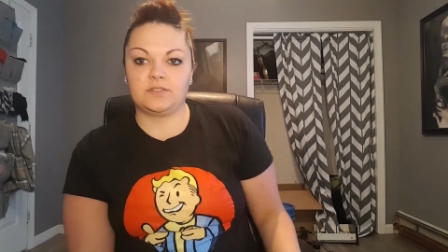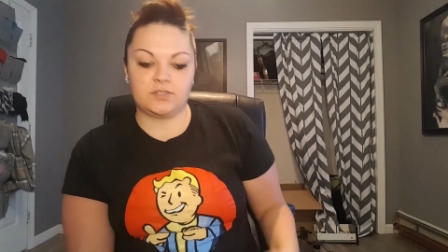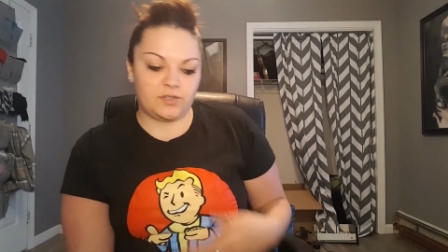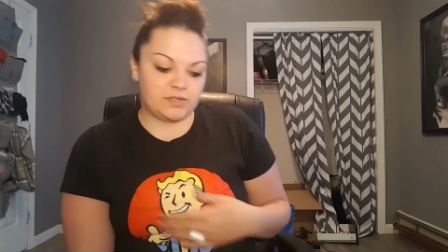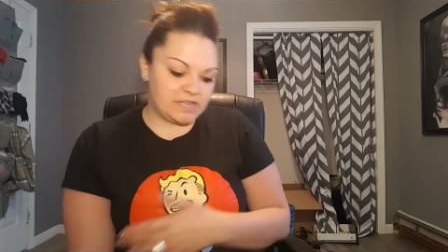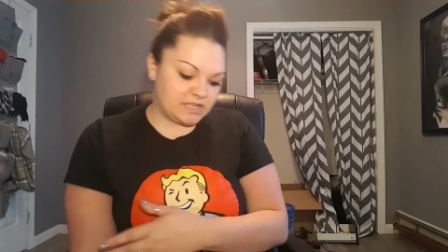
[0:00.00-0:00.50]
So
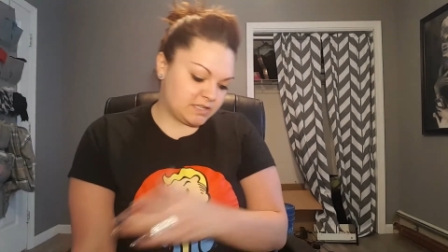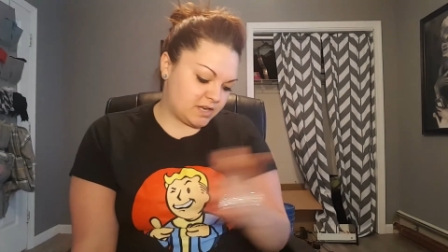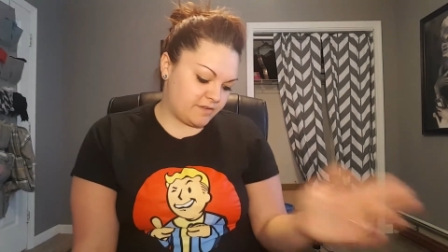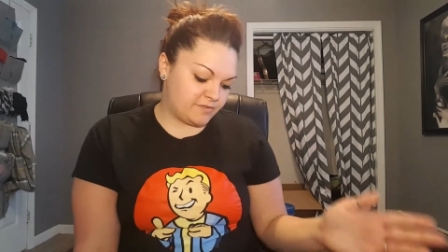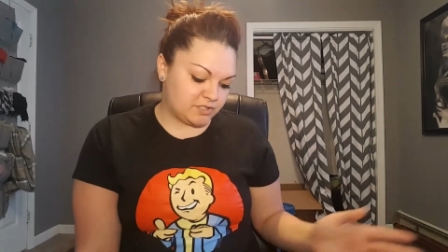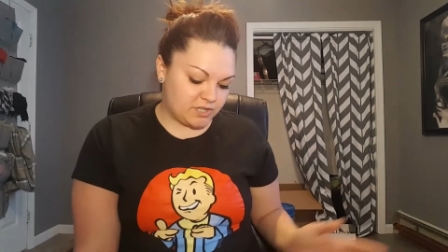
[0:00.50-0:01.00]
you take the
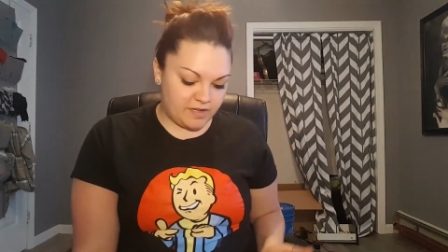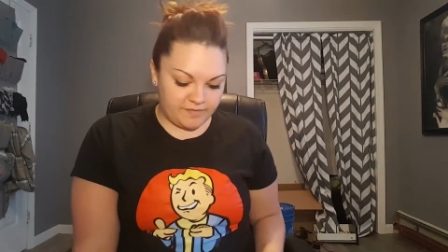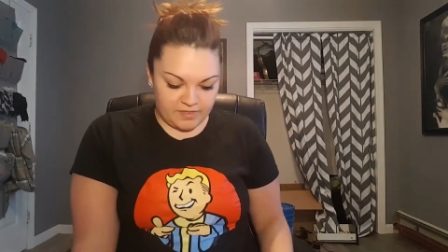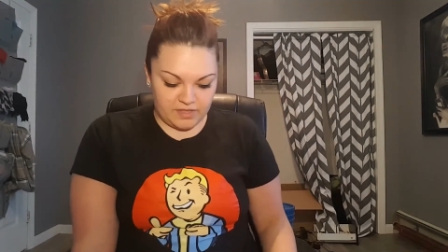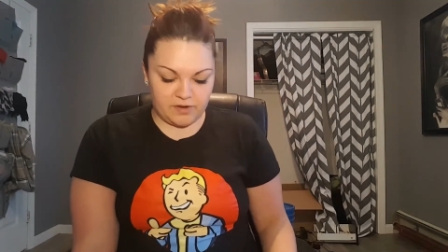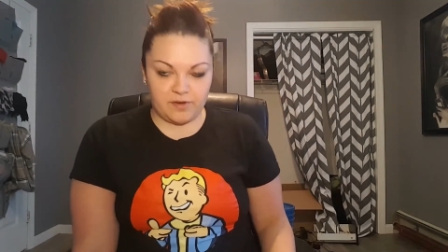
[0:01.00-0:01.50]
covers off
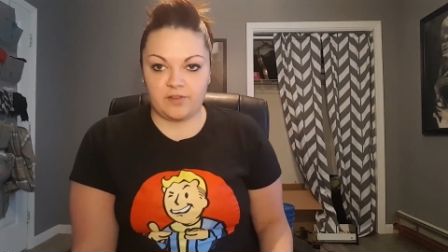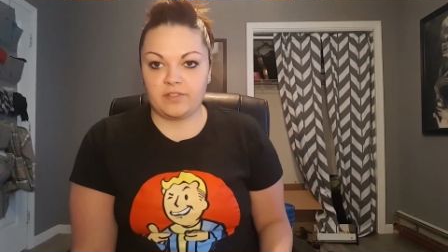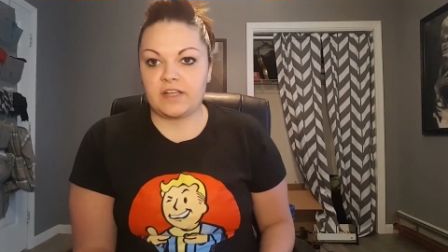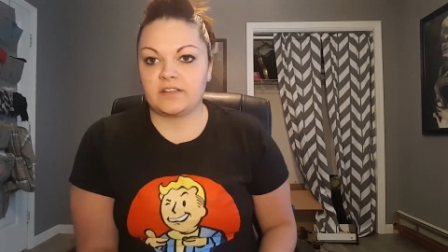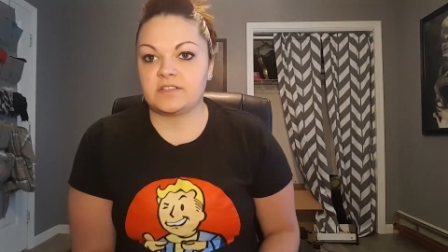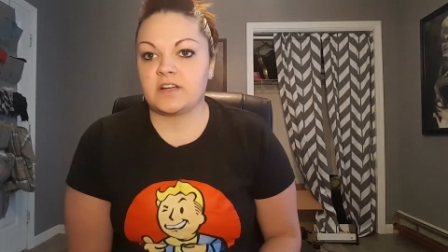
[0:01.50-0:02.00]
and there your
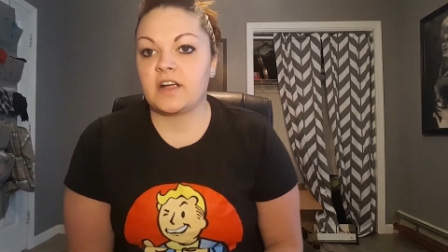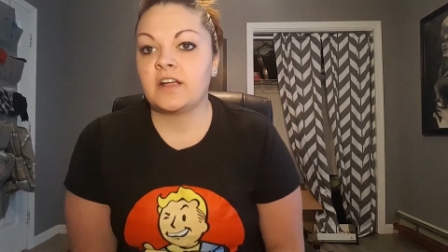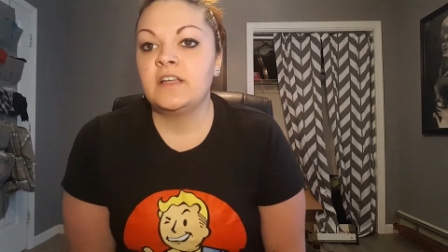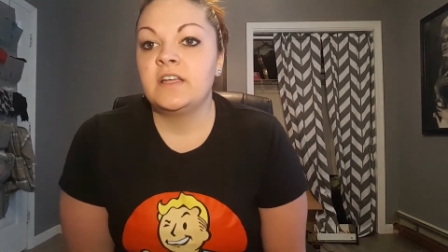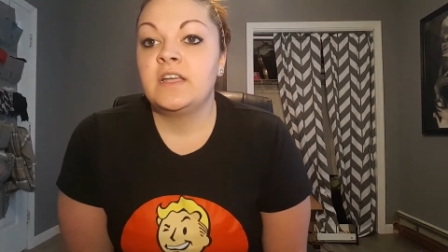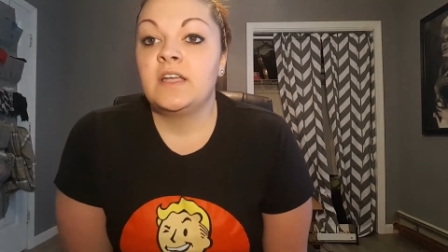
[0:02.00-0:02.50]
legs are,
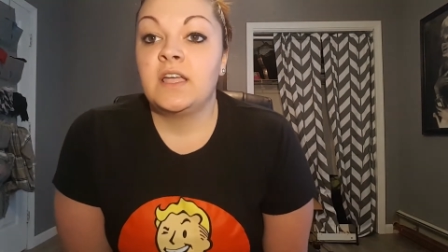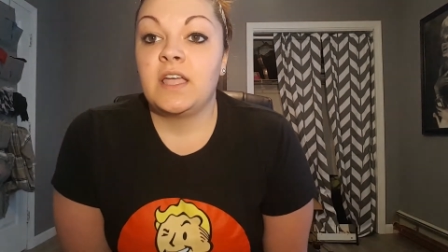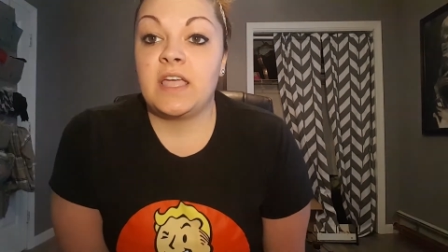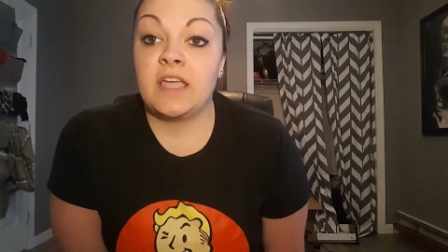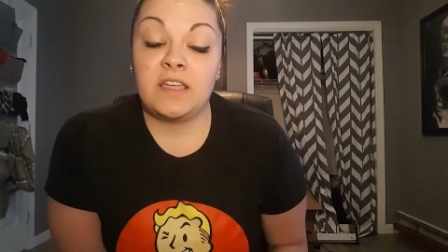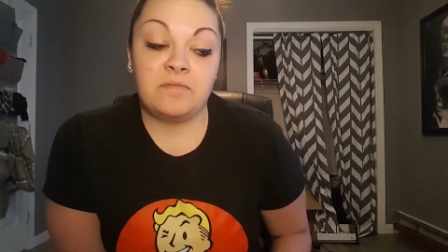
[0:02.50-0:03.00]

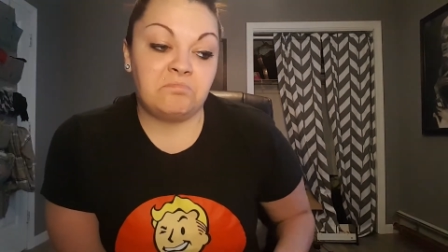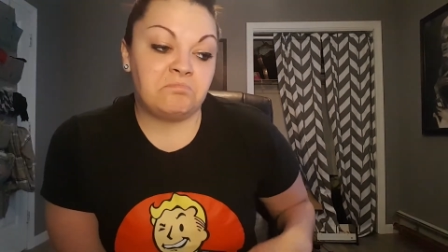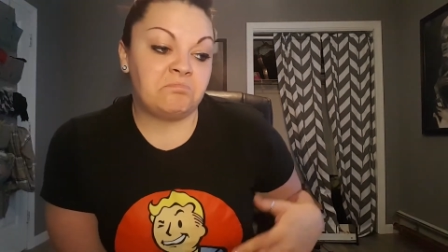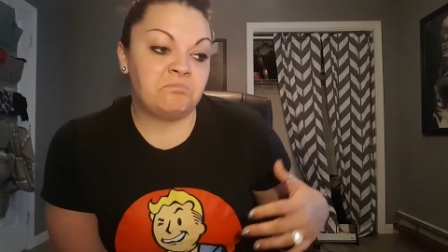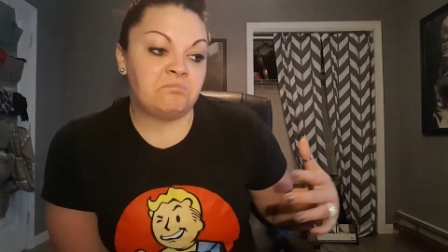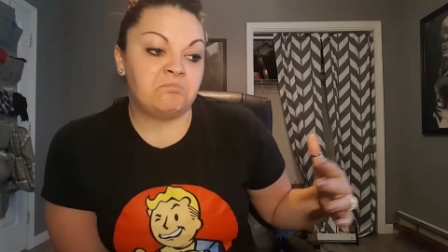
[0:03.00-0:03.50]

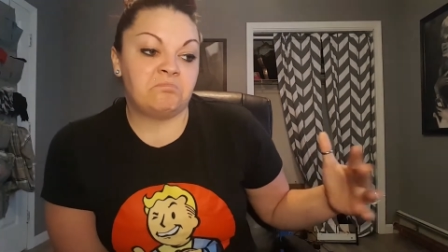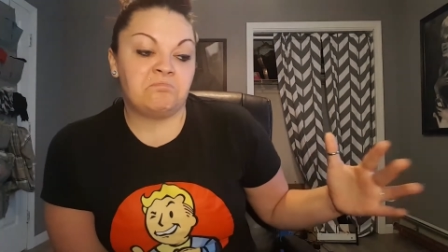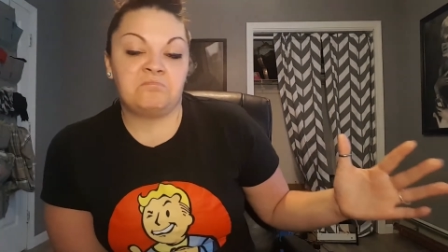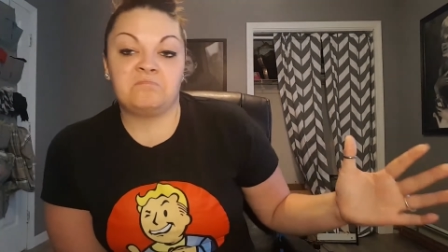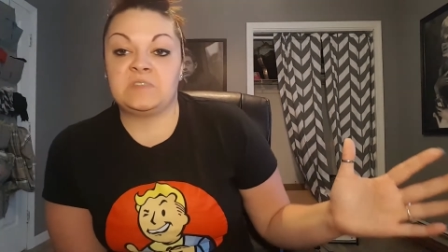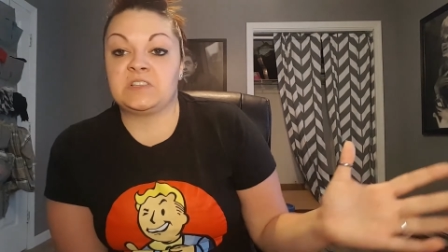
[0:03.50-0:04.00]
and
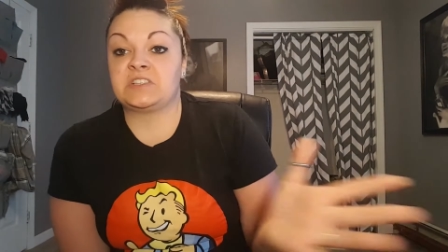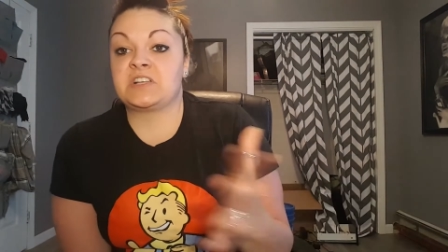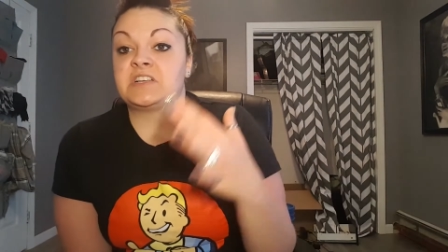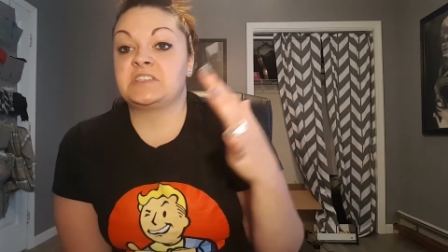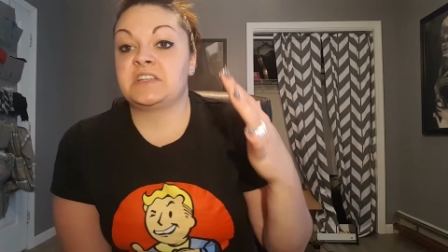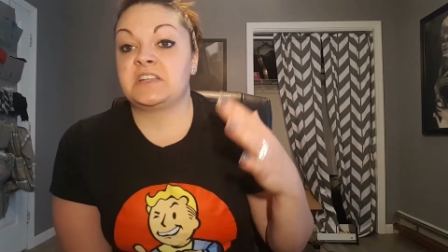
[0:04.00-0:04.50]

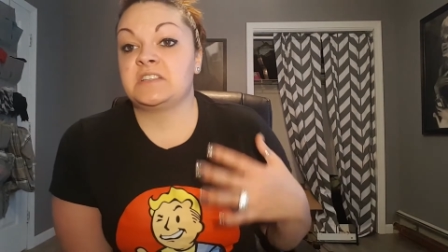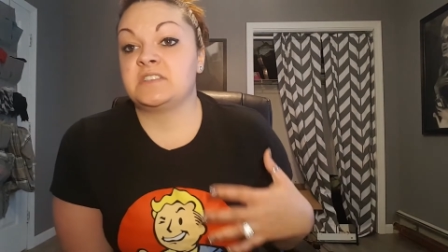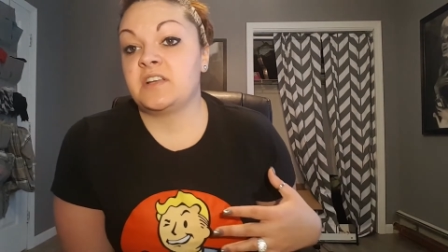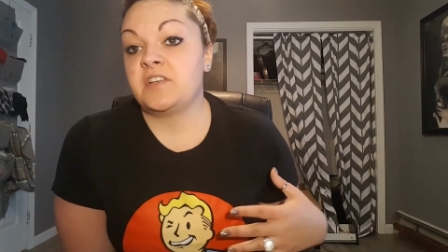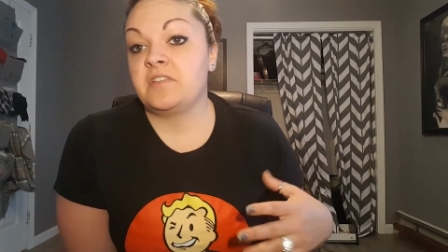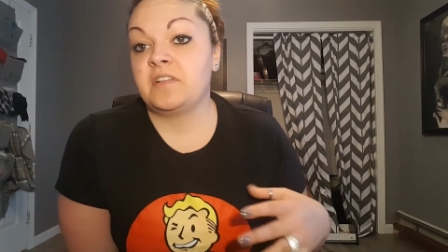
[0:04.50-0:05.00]
disgusting
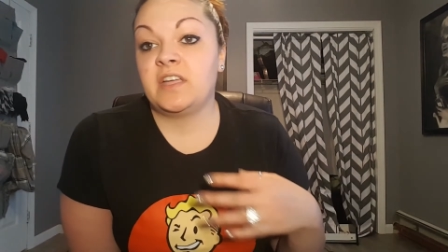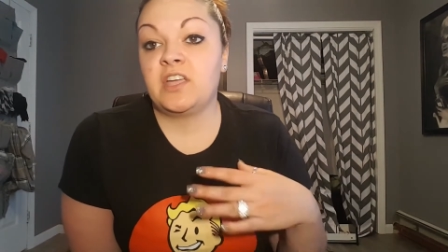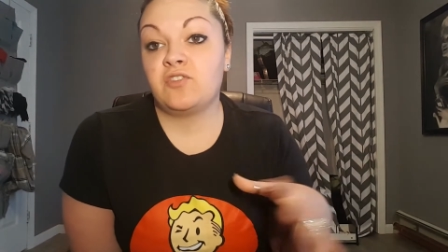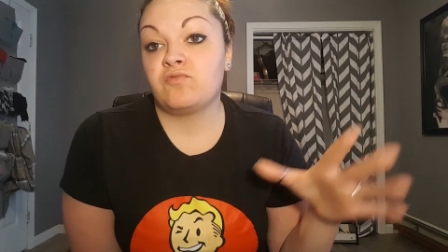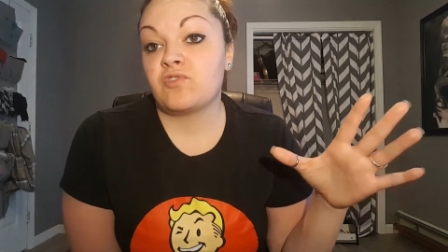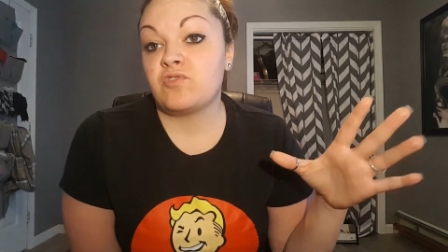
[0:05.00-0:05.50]
cellulite
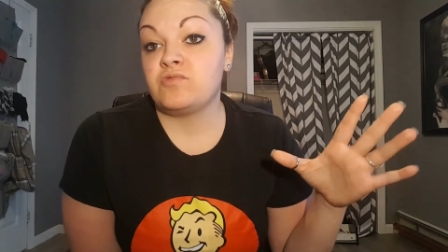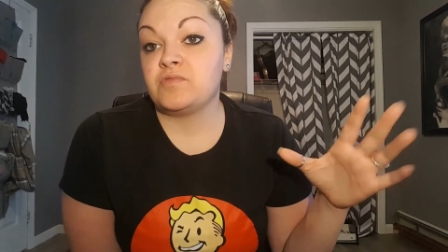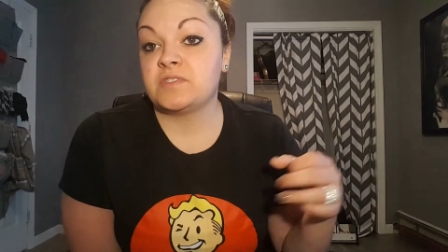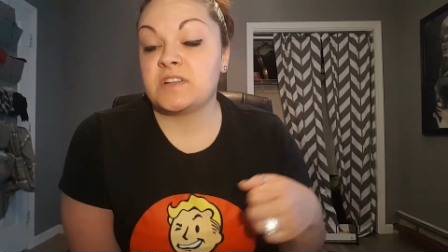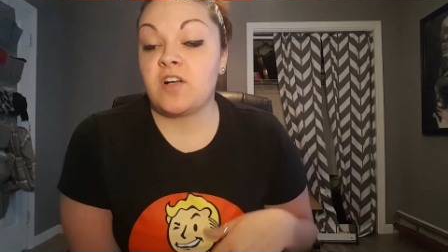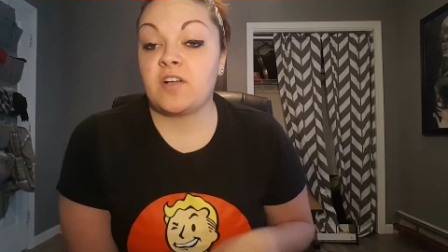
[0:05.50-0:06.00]
and
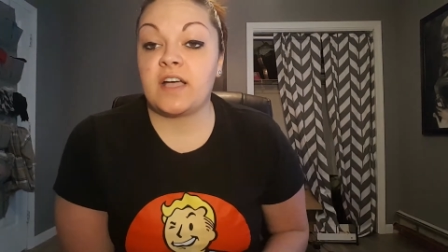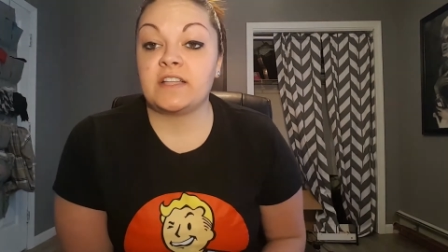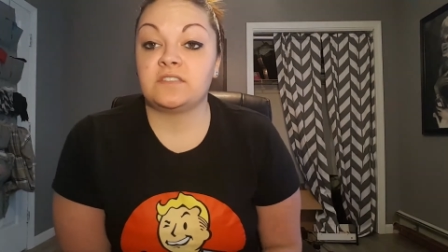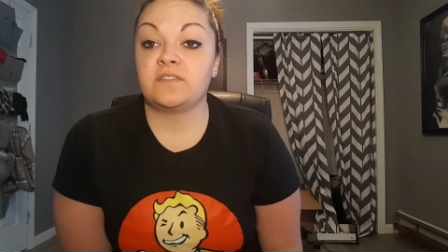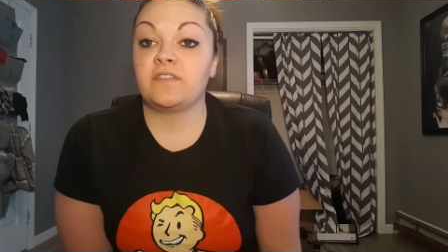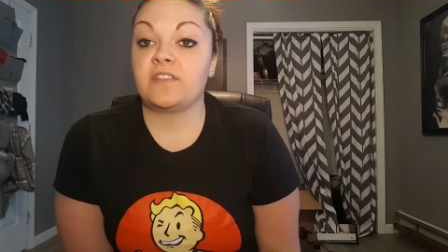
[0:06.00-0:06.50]
rolls and all
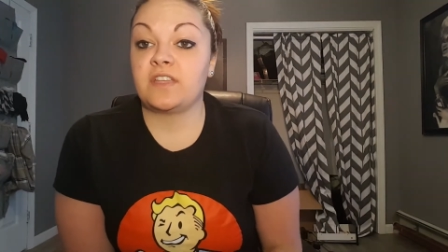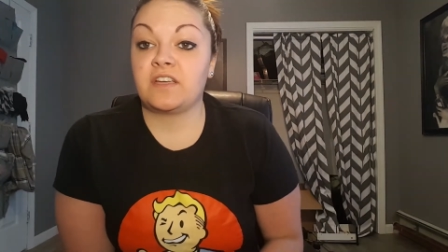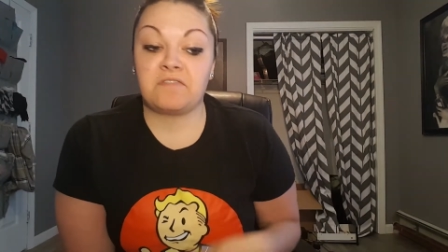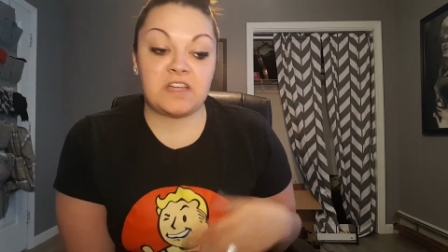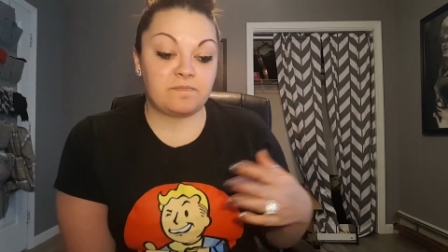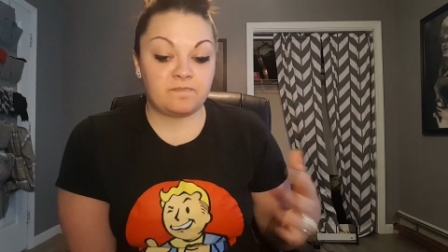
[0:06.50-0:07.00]
kinds of
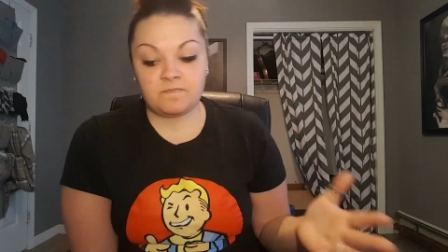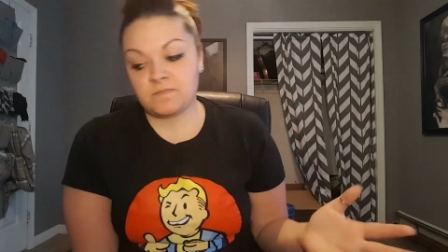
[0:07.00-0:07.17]
everything, right?